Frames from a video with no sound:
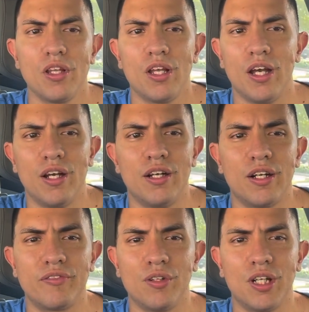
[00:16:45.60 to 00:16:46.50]
And
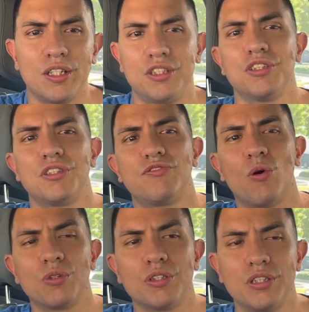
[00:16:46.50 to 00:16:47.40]
I feel like just
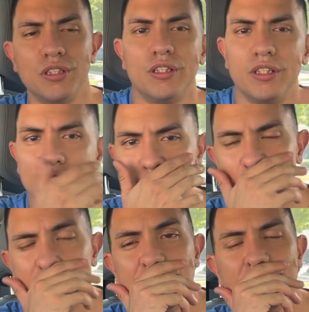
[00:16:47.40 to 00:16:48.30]
focusing the
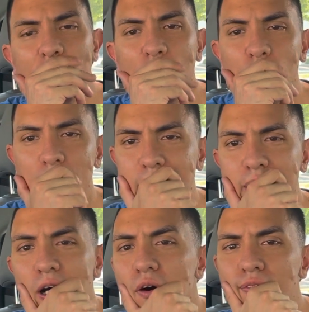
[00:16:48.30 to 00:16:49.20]
attention on
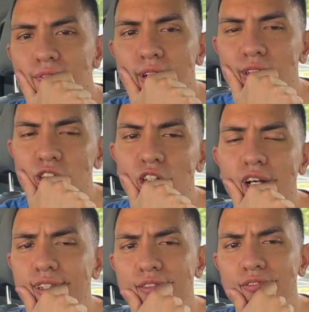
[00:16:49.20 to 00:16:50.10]
oneself and
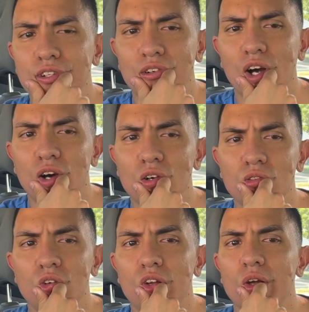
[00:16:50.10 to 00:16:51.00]
trying to figure out,
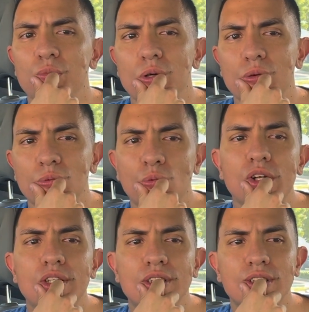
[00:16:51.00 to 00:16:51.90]
okay, well,
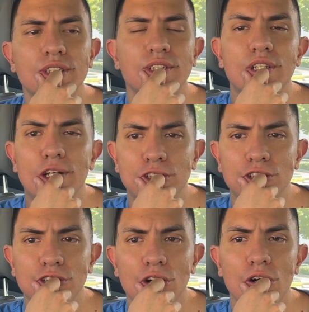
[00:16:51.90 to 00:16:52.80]
what is
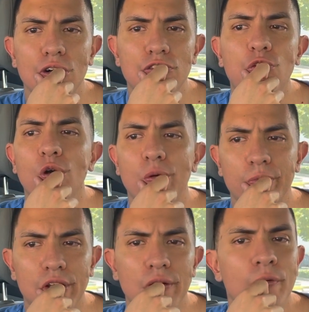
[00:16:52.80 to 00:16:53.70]
success uh, for
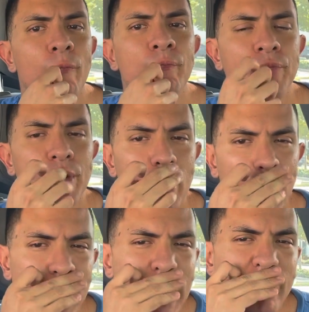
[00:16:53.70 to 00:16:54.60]
me?
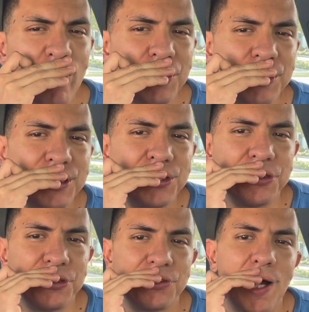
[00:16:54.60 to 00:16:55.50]
And not falling into
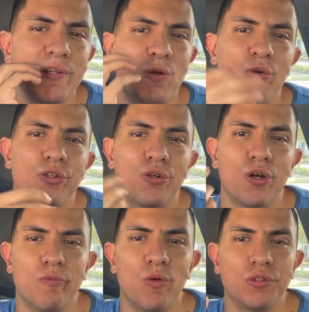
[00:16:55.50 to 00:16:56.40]
the trap that when you
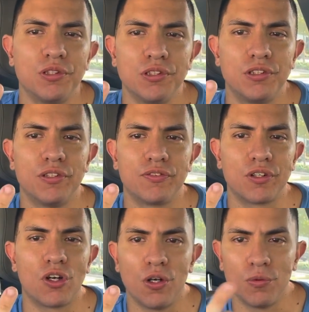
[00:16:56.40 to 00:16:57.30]
come up with these
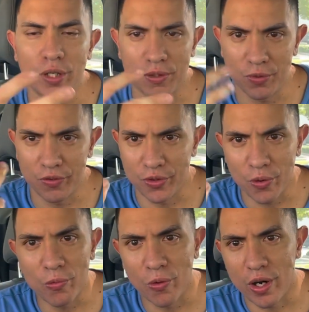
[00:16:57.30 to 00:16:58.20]
different, con- like with your
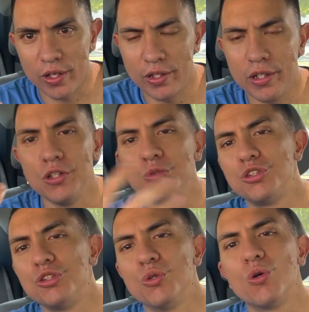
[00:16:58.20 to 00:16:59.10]
own morality, you
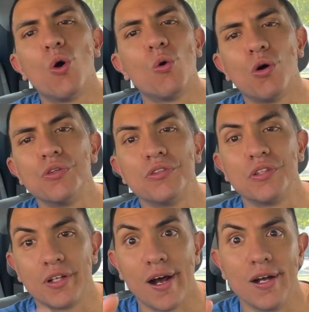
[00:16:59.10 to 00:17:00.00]
still go under
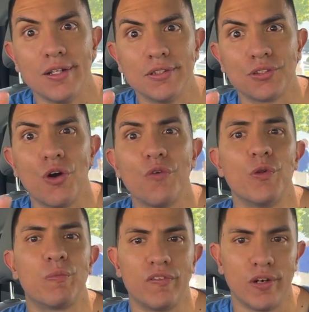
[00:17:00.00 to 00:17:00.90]
the guise of the
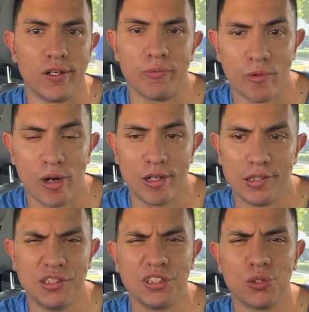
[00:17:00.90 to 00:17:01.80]
prevailing
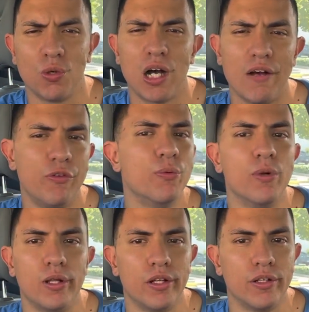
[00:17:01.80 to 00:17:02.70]
morality. So have you
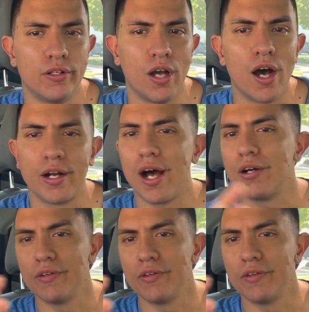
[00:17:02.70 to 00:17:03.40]
really gone out